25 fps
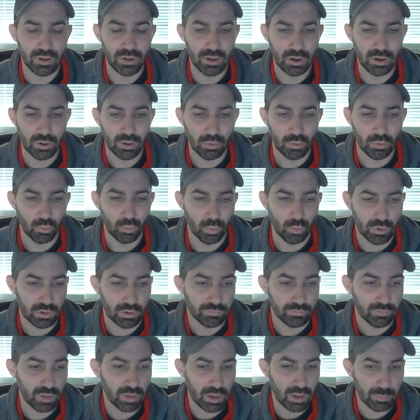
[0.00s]

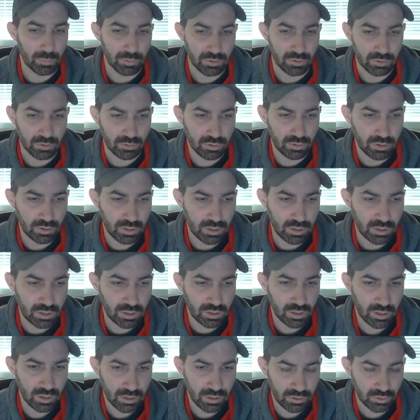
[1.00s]
wonderful
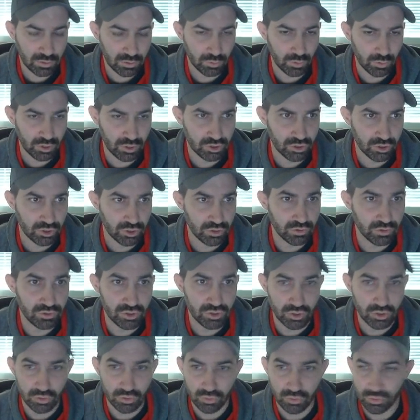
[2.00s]
opportunity to
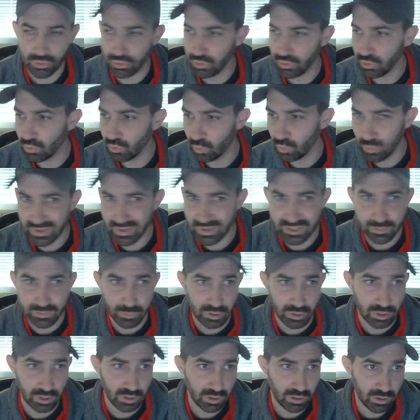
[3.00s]
introduce you to
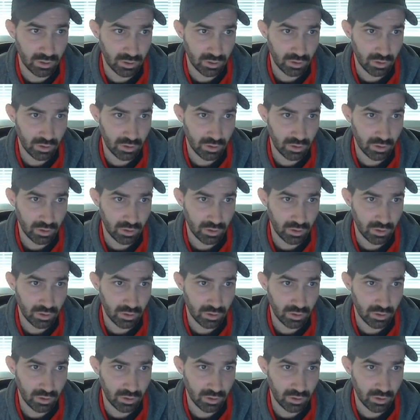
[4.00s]
Whisper.